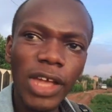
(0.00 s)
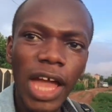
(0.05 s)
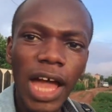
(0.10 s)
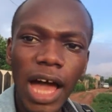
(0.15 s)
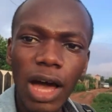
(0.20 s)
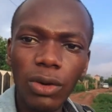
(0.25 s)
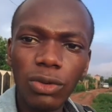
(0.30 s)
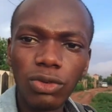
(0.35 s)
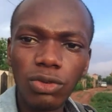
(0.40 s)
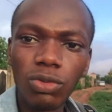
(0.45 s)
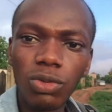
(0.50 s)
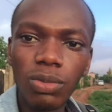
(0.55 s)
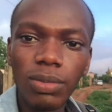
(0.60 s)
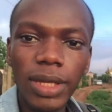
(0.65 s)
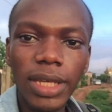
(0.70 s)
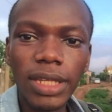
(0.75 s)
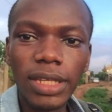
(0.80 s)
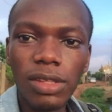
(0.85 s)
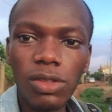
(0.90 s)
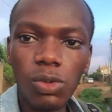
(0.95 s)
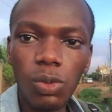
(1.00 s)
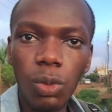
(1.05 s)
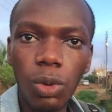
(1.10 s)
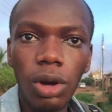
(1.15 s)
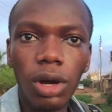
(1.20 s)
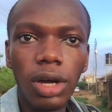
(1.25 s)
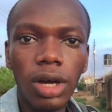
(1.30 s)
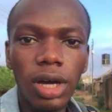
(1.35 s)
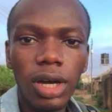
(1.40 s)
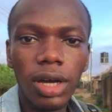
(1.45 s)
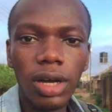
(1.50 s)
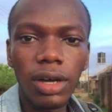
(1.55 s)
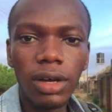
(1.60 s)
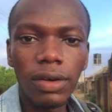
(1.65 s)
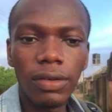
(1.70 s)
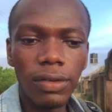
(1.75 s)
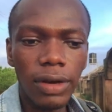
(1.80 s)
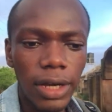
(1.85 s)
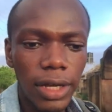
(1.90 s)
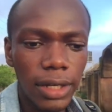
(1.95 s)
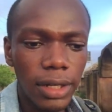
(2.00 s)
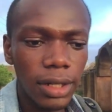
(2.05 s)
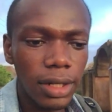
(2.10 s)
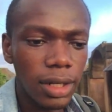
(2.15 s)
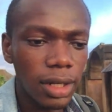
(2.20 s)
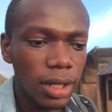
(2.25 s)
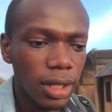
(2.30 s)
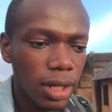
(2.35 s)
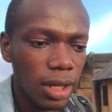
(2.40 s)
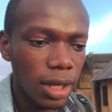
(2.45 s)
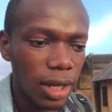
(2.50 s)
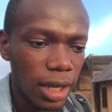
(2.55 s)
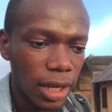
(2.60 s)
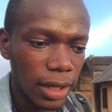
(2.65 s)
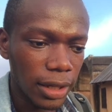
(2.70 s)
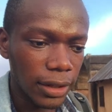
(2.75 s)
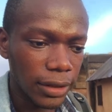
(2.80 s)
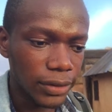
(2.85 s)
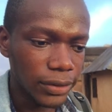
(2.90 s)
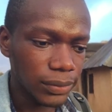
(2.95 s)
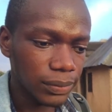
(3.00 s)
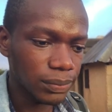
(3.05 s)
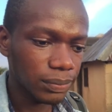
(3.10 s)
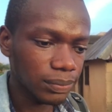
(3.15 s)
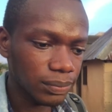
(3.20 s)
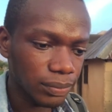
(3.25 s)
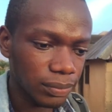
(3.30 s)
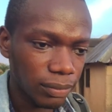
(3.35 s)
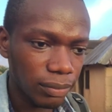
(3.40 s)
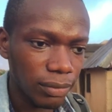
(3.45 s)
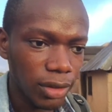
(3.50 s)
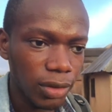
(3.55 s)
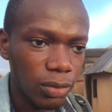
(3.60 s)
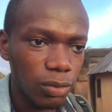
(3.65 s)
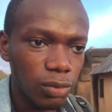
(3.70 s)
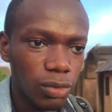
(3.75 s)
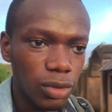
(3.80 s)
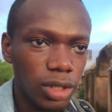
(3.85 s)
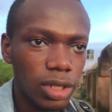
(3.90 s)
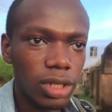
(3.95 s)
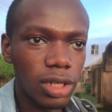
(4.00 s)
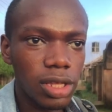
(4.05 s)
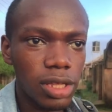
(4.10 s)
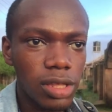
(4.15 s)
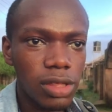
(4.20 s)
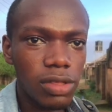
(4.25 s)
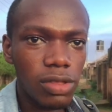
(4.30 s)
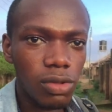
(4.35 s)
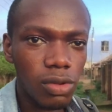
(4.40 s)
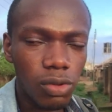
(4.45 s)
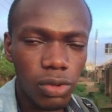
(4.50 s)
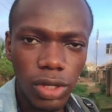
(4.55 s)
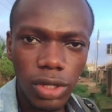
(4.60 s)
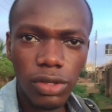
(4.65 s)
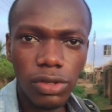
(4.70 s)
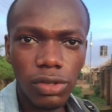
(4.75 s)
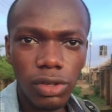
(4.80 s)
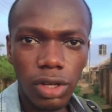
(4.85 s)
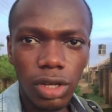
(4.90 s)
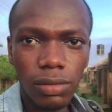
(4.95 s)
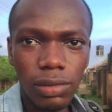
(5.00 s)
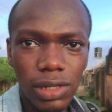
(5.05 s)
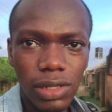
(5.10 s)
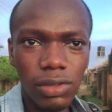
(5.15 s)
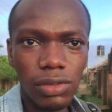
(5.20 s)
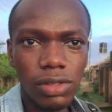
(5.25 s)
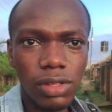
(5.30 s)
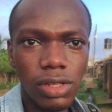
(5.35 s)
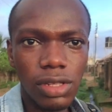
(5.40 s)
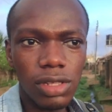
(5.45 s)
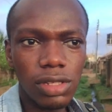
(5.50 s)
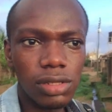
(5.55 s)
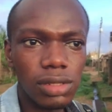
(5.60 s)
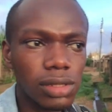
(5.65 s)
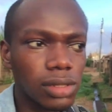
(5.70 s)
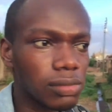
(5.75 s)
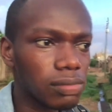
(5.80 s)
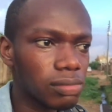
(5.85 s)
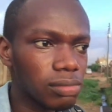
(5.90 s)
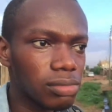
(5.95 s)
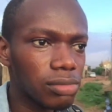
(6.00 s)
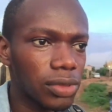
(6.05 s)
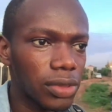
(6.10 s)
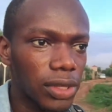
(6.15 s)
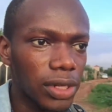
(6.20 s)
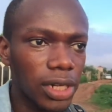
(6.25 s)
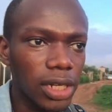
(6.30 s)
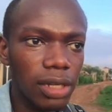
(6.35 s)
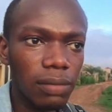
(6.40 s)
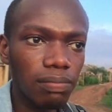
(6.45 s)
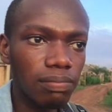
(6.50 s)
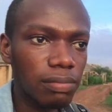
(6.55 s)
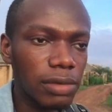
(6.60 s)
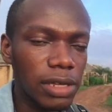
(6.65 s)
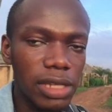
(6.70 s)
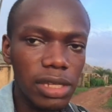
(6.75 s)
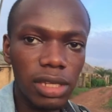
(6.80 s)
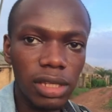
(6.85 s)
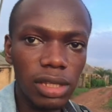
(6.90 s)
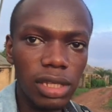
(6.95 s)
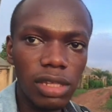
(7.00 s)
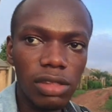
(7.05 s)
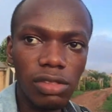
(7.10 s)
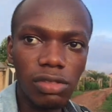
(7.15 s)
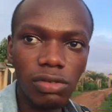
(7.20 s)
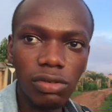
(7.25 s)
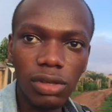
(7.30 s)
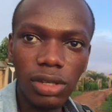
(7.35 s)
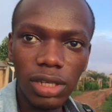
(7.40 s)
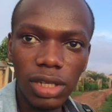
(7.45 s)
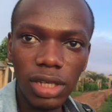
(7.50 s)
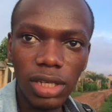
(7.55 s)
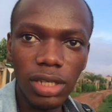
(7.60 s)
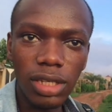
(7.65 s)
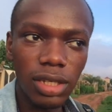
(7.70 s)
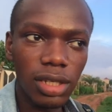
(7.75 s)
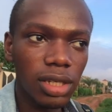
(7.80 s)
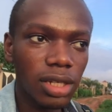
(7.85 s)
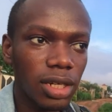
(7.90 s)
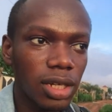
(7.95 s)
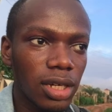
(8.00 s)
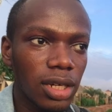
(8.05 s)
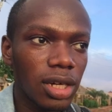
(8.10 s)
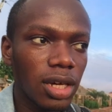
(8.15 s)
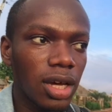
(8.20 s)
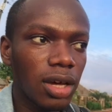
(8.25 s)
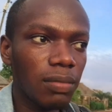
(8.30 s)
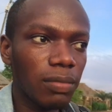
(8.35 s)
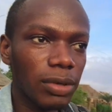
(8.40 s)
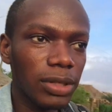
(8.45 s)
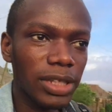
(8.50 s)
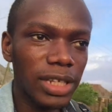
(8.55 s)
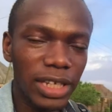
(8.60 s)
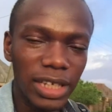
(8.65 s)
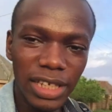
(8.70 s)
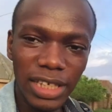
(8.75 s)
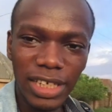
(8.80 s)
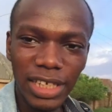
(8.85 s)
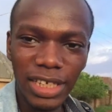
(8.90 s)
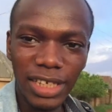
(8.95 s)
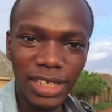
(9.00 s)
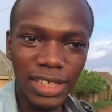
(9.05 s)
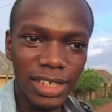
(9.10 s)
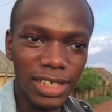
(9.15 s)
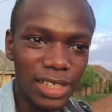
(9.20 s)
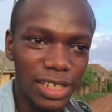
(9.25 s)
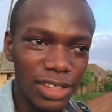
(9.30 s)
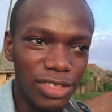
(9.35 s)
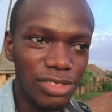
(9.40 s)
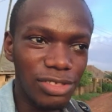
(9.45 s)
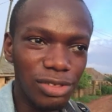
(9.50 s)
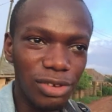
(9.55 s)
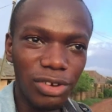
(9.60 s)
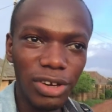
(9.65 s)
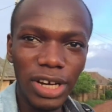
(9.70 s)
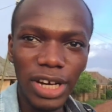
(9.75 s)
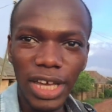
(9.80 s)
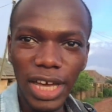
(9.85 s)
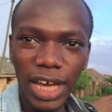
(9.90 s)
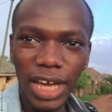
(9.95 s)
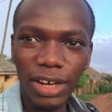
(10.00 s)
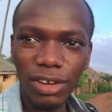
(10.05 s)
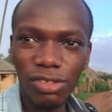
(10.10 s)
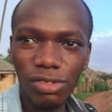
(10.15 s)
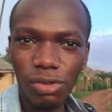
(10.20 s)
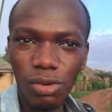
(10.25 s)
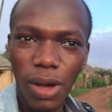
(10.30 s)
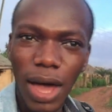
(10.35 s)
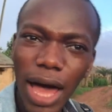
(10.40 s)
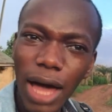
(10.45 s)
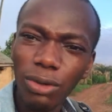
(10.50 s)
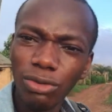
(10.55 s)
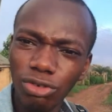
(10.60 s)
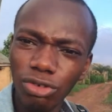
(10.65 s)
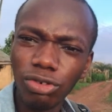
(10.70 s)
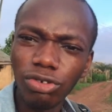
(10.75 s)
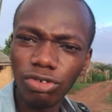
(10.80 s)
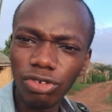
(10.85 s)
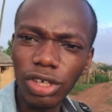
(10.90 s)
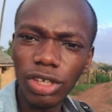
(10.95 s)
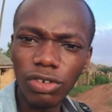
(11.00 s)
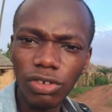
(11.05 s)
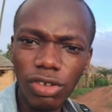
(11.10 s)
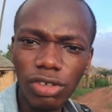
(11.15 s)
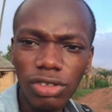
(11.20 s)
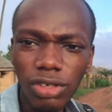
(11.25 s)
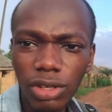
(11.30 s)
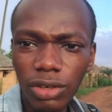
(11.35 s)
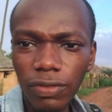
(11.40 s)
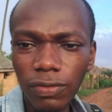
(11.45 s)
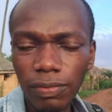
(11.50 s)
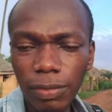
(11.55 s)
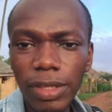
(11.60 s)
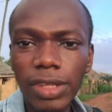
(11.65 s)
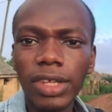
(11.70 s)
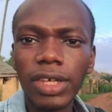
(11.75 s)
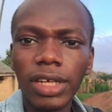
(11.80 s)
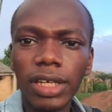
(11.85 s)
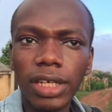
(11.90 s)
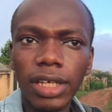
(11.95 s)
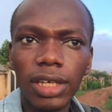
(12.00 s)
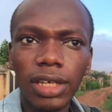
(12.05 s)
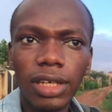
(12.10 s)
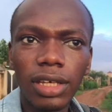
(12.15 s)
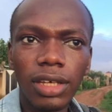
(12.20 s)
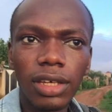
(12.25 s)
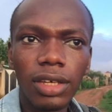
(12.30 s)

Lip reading: how do we make this work, right? Like, it's okay to talk about three basic things you need, but then again, it's not really hard. So how do you train yourself basically